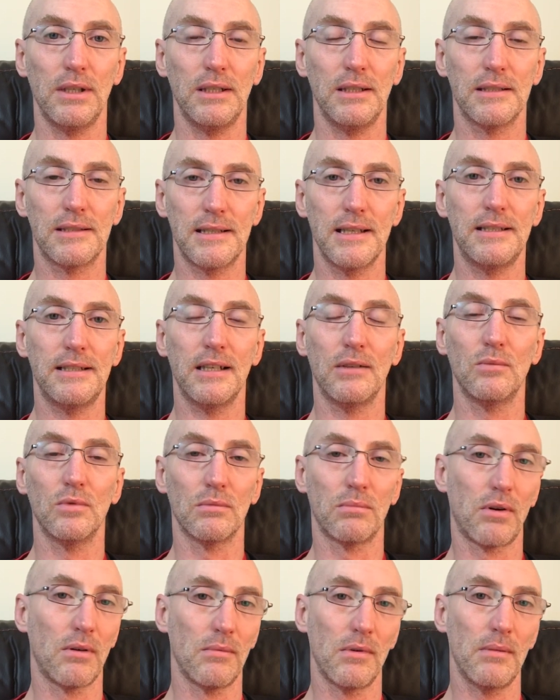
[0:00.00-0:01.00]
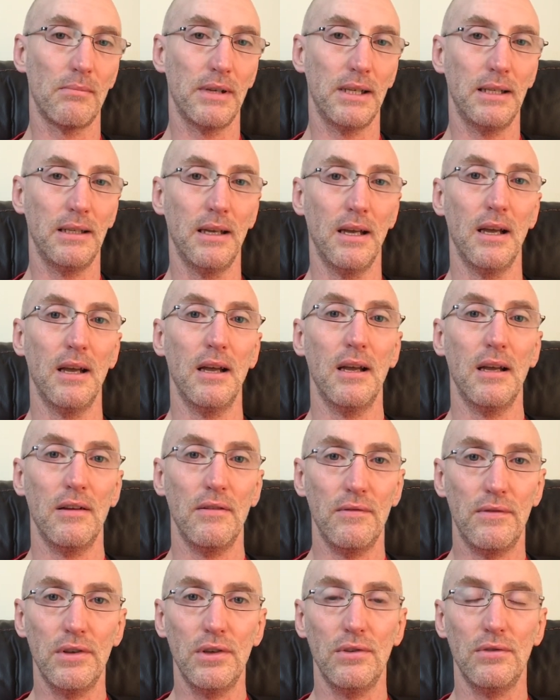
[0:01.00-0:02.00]
sitting will probably be
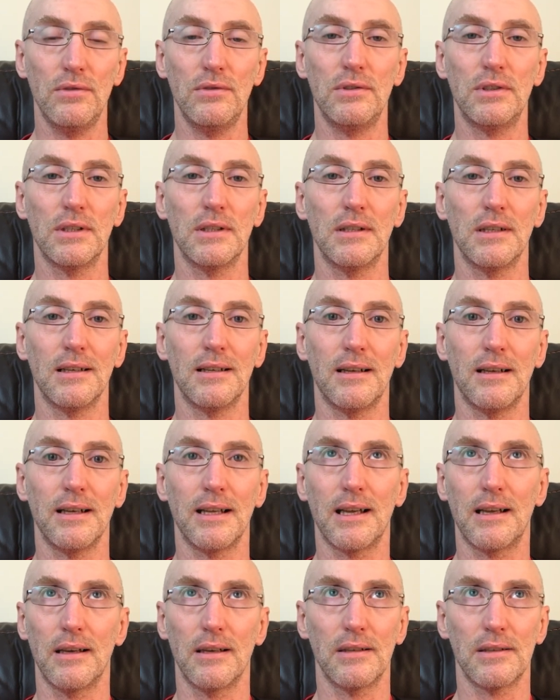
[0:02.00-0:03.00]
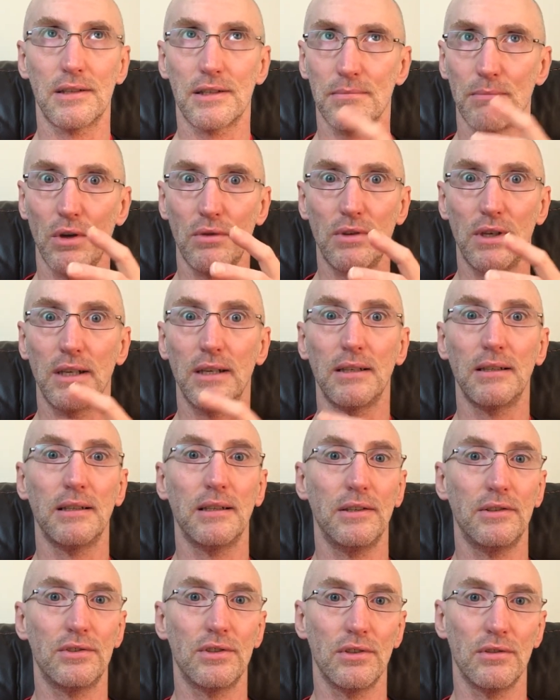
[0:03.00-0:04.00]
viewed like smoking
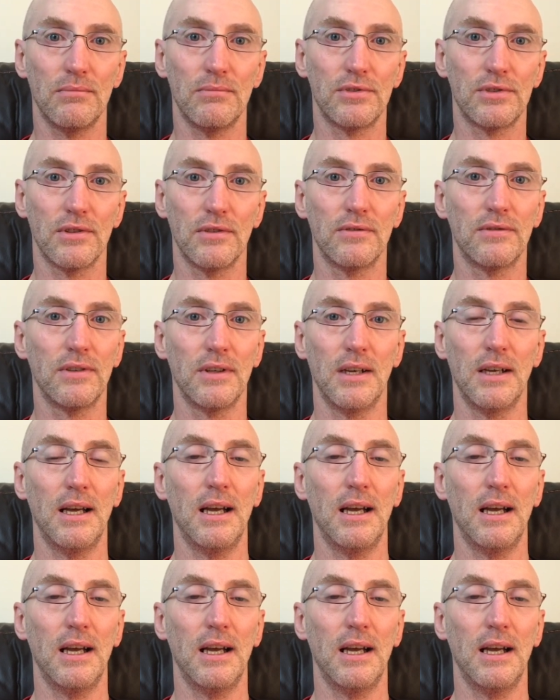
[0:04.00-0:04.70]
in terms of